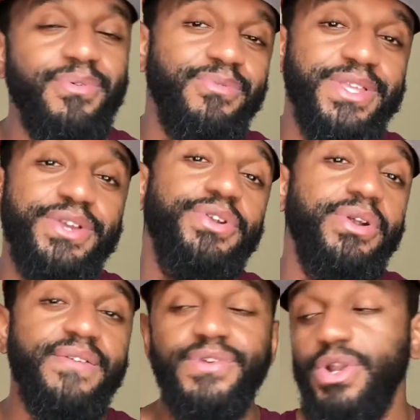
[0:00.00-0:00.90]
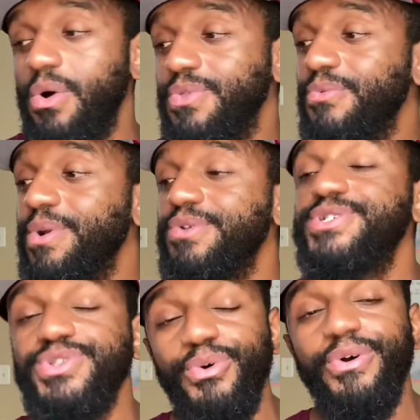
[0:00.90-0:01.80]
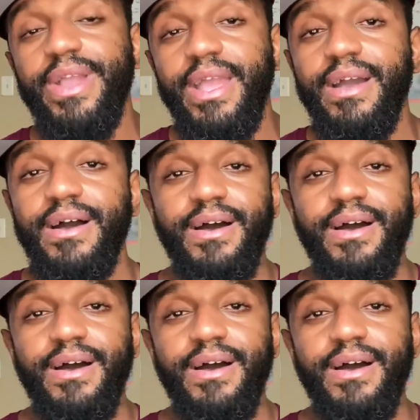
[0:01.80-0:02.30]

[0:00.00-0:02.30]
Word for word: when you don't even know the real story